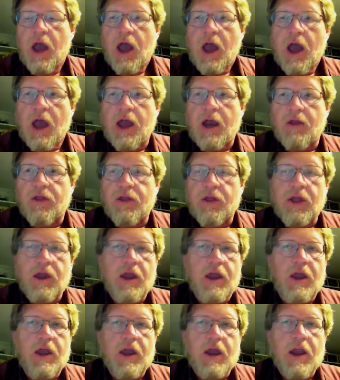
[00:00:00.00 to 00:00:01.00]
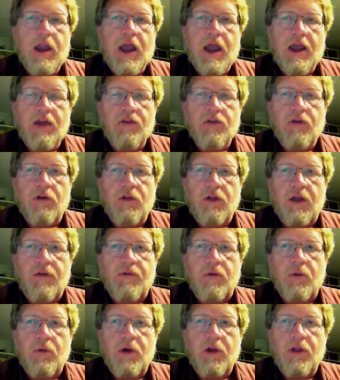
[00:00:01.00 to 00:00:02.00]
And at the national
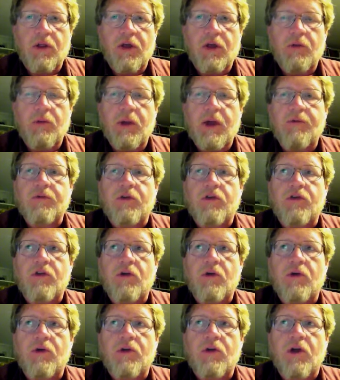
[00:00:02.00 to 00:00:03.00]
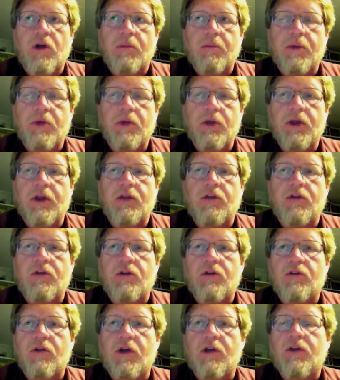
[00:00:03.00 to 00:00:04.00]
level, one of the things we have to show is our ability to
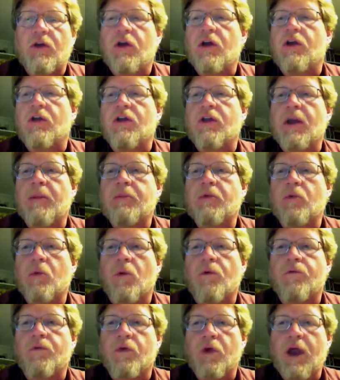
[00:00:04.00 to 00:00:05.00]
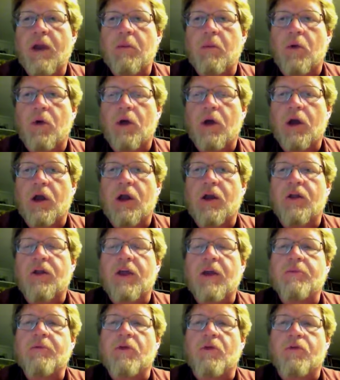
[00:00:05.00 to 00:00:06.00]
address our conceptual framework.
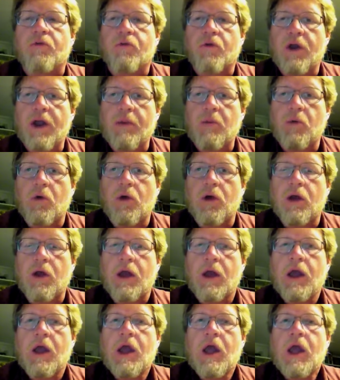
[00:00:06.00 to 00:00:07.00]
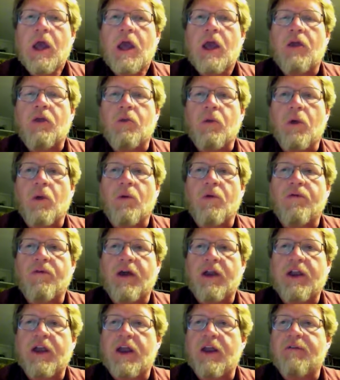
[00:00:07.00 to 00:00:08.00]
Conceptual framework is where we've
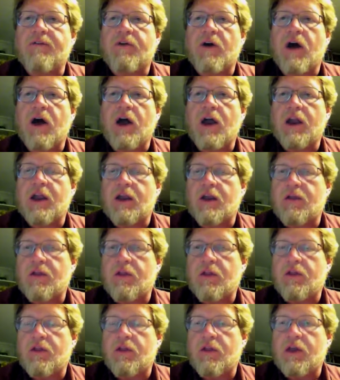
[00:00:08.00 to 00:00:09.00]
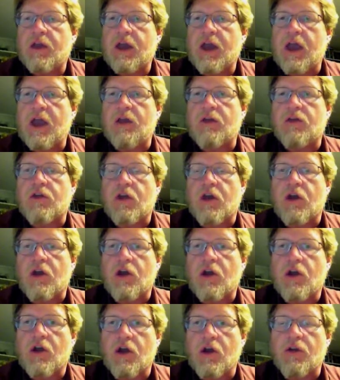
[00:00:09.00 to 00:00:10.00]
identified, in the case
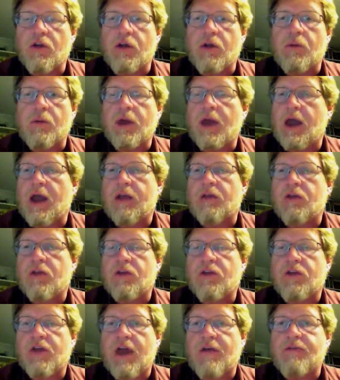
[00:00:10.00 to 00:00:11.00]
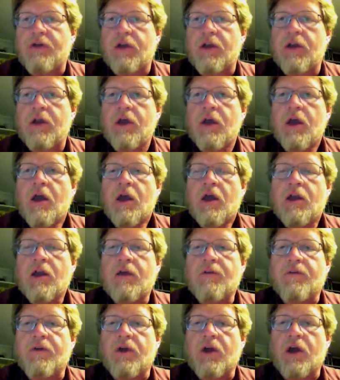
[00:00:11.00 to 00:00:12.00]
currently we had 7
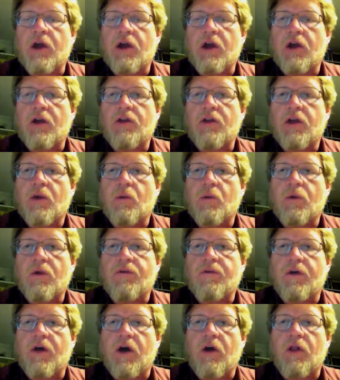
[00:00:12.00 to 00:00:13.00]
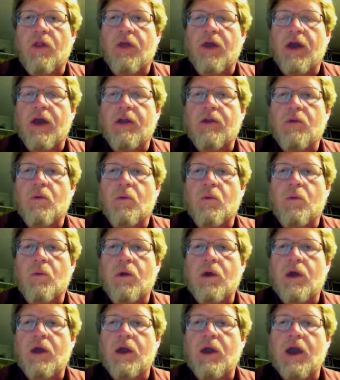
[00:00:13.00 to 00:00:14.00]
different areas that we felt that
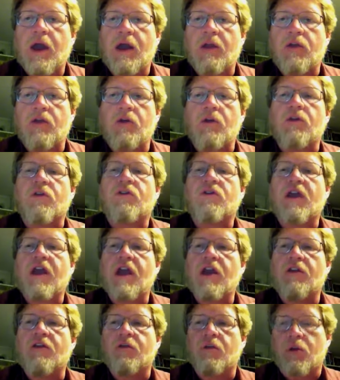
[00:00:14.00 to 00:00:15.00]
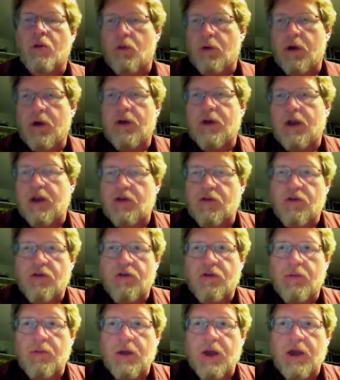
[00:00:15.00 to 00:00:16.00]
we had certain standards that we wanted teachers
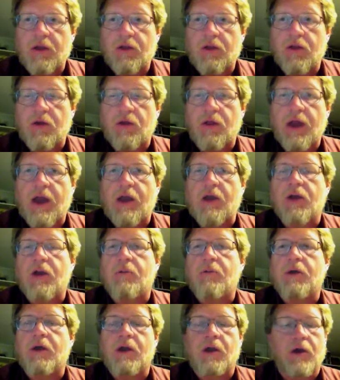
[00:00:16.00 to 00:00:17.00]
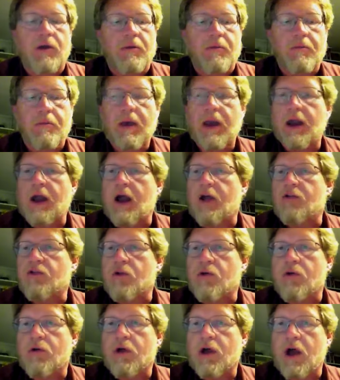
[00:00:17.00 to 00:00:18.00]
to meet. So that could have been on
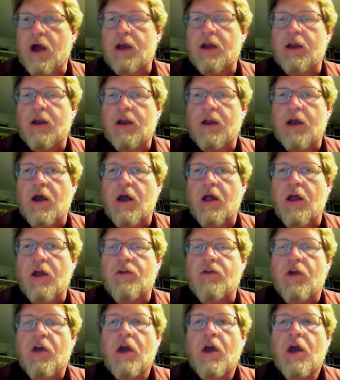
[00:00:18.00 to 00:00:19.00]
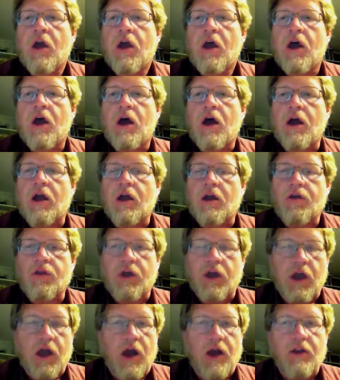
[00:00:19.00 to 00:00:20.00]
pedagogical content knowledge,
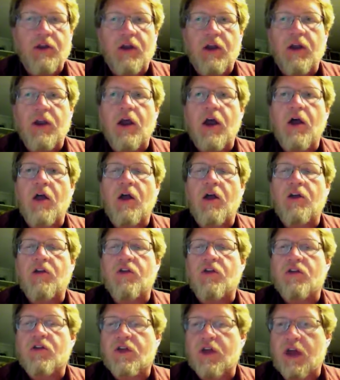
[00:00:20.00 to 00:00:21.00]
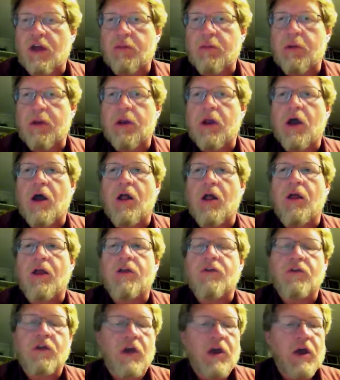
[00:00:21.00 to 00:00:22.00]
the content knowledge, assessment knowledge,